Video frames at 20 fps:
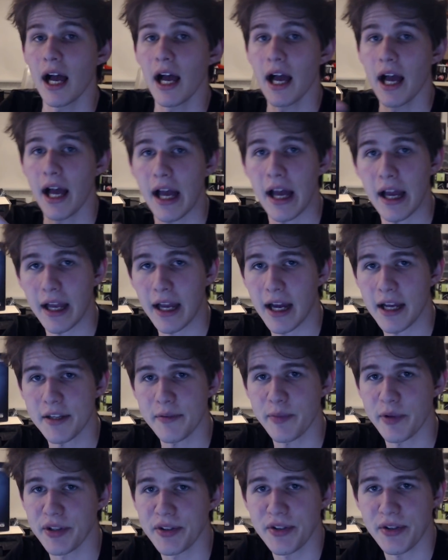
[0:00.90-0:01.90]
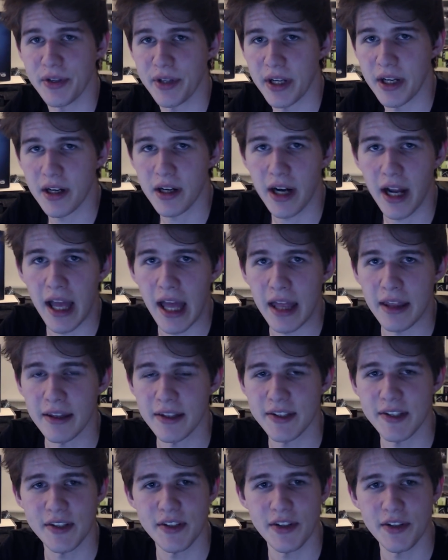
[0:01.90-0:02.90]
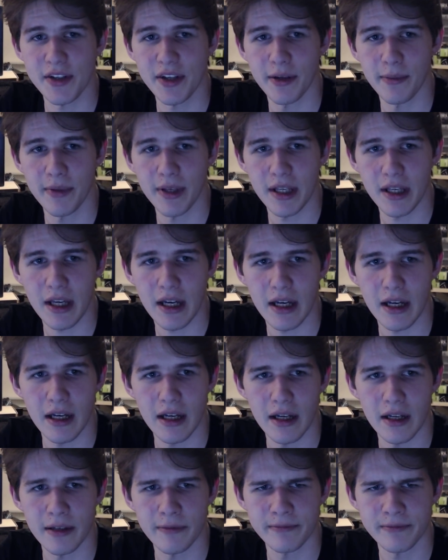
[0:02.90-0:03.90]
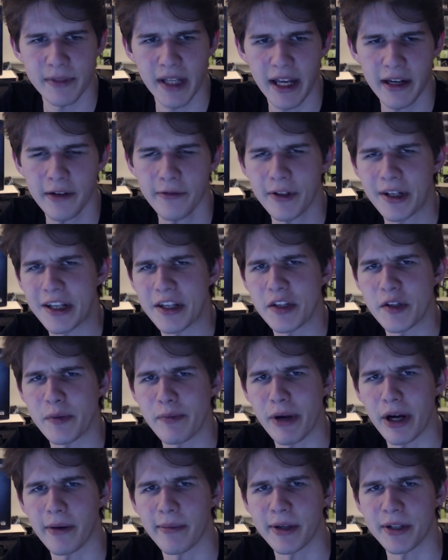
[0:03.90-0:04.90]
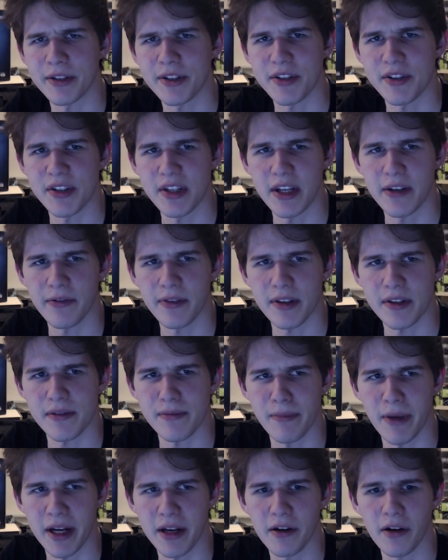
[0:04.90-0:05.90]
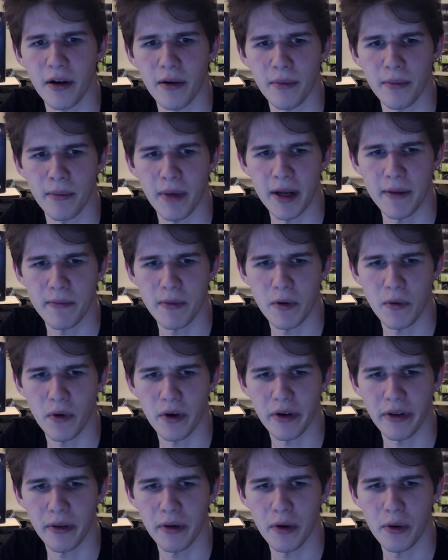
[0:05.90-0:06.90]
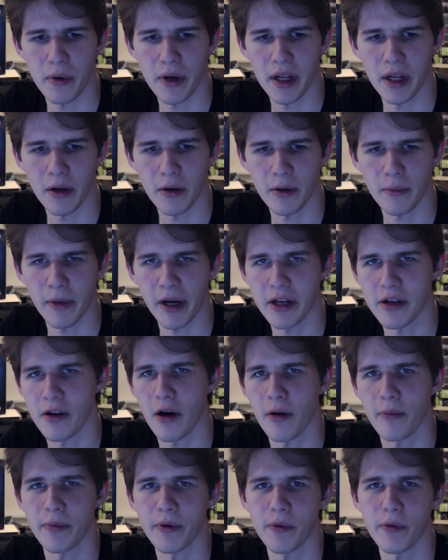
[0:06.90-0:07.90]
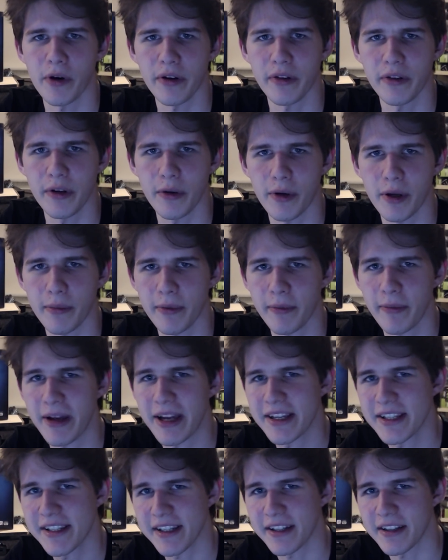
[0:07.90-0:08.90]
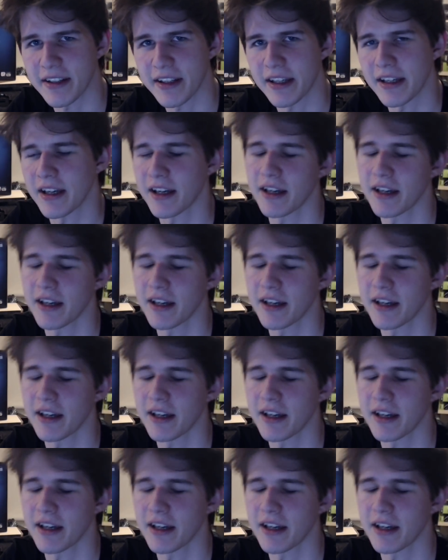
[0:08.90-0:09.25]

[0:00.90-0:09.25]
Hey guys, Buildzoid here, and this is just going to be kind of an experiment to see if this might be worth doing or might not be worth doing. But basically,